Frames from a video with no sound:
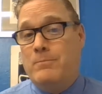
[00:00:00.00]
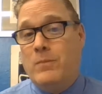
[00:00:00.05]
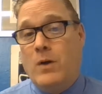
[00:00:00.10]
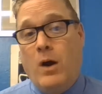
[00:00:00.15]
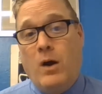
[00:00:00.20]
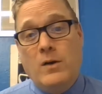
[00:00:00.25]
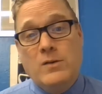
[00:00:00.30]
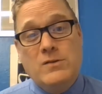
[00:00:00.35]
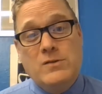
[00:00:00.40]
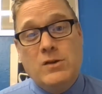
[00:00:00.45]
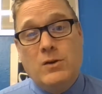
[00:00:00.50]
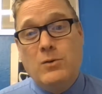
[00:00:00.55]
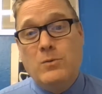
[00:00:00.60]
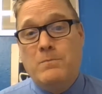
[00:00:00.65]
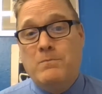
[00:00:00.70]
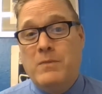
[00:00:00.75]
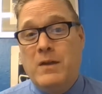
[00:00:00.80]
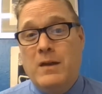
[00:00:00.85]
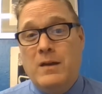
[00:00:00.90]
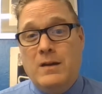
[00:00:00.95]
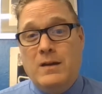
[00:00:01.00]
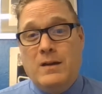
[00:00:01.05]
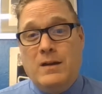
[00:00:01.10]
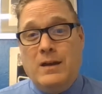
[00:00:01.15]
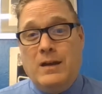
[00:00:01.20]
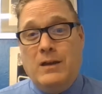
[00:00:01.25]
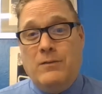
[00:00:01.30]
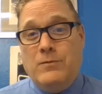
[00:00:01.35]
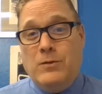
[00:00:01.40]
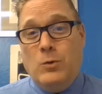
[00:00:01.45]
also,
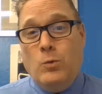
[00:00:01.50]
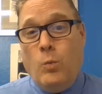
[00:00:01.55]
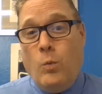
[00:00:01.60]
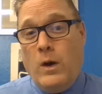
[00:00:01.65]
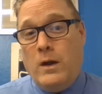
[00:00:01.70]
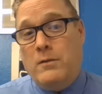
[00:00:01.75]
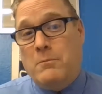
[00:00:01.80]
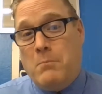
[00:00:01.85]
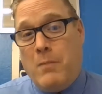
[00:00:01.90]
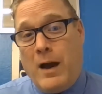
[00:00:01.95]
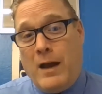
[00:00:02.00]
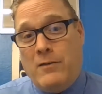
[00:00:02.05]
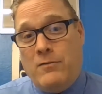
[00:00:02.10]
if you want my